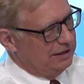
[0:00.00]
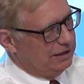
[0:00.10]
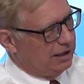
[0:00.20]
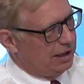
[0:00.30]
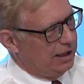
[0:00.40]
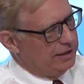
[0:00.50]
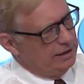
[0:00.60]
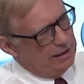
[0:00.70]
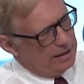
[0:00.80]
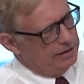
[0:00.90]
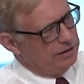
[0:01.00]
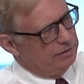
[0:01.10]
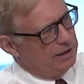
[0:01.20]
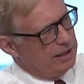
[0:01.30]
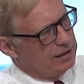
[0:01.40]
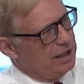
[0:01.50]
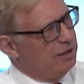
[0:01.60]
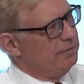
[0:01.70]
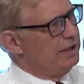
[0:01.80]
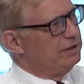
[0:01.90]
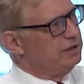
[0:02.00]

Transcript: All right. I think you had a comment,